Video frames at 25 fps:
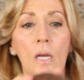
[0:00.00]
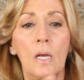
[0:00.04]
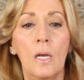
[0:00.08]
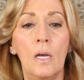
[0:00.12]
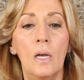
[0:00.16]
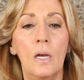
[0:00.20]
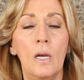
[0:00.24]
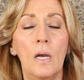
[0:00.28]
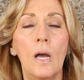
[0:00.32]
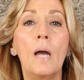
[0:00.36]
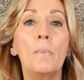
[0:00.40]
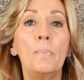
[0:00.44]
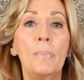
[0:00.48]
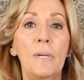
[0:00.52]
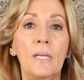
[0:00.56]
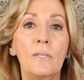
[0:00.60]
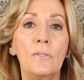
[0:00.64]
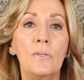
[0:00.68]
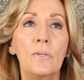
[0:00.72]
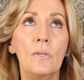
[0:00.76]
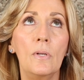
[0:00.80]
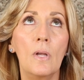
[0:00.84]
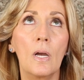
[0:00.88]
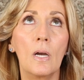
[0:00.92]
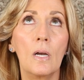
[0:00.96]
Uh, I
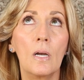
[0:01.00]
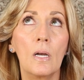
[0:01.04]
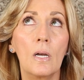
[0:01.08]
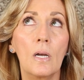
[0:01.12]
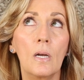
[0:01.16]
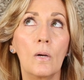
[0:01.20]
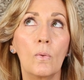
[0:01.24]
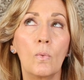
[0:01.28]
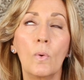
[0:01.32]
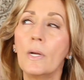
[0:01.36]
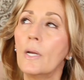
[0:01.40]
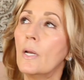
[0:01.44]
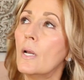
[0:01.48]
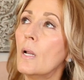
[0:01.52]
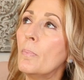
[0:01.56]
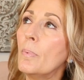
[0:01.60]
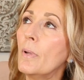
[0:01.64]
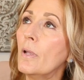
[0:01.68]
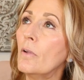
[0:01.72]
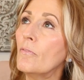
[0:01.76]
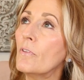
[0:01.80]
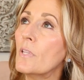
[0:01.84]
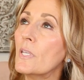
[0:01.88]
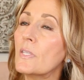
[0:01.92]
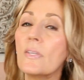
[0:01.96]
paid what did I
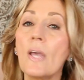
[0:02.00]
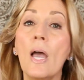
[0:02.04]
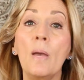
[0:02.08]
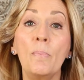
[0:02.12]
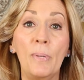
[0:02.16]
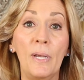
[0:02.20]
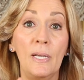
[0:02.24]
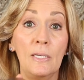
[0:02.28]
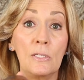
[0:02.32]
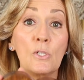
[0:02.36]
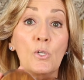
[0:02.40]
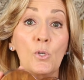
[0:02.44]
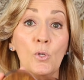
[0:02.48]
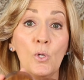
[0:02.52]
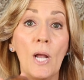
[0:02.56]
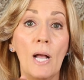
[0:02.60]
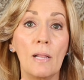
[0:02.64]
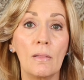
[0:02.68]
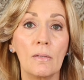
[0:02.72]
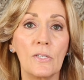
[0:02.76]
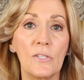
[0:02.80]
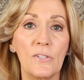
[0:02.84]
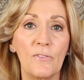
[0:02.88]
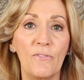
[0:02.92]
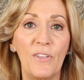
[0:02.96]
pay for this? I paid
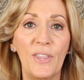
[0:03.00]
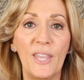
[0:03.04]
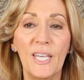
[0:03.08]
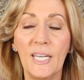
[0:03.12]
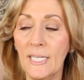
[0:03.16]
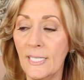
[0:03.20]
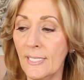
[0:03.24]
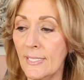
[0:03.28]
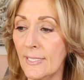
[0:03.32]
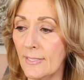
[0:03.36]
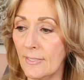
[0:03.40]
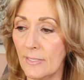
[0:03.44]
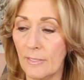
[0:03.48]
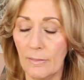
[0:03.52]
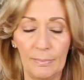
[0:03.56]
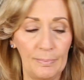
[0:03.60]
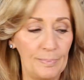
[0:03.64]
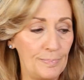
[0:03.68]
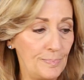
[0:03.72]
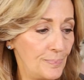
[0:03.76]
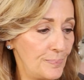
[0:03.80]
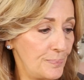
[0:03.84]
$2 for this.